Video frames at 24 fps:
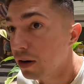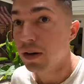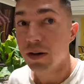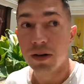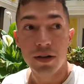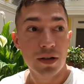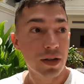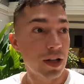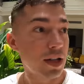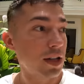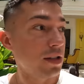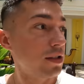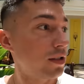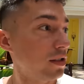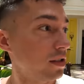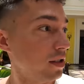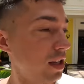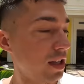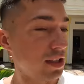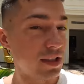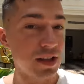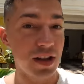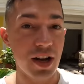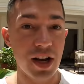Oh, yeah,
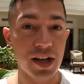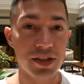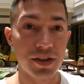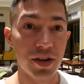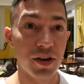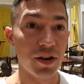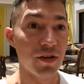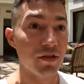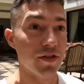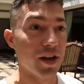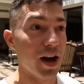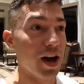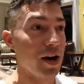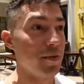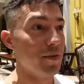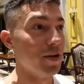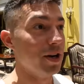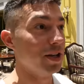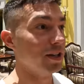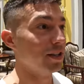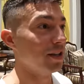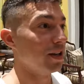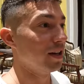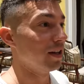that's a nice little vibe
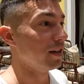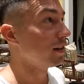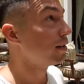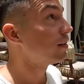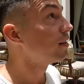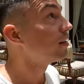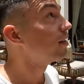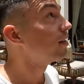right there.